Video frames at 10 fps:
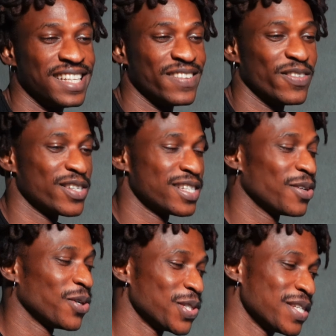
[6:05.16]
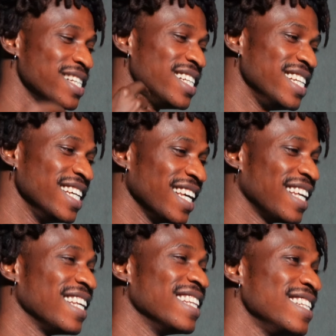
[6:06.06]
what's it called, to the
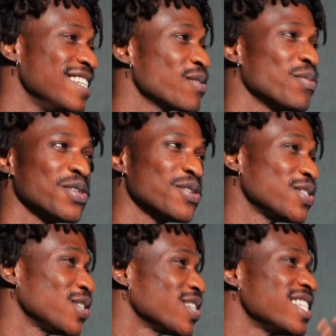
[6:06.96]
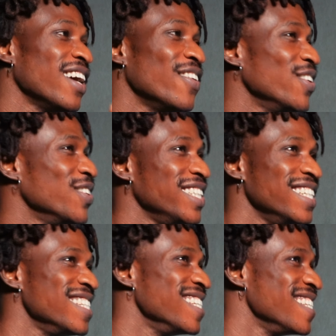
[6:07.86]
link in the description to just download
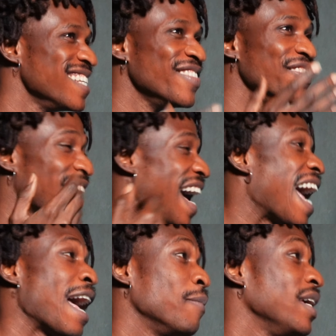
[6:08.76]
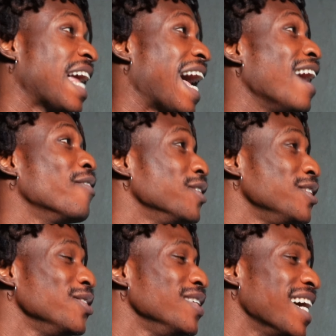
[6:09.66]
it to save. I mean, I would
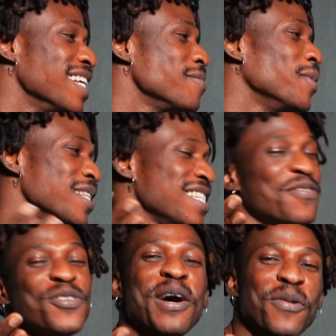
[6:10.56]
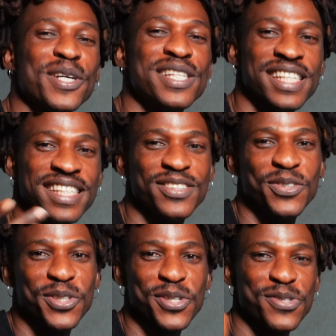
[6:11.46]
do that, but if you are watching,
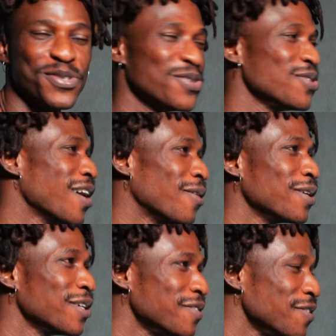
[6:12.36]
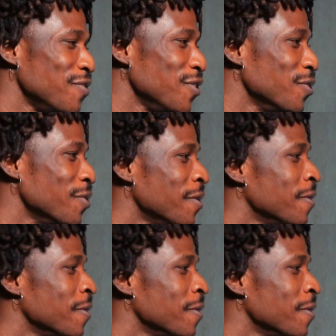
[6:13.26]
kudos to you. You are one of the few.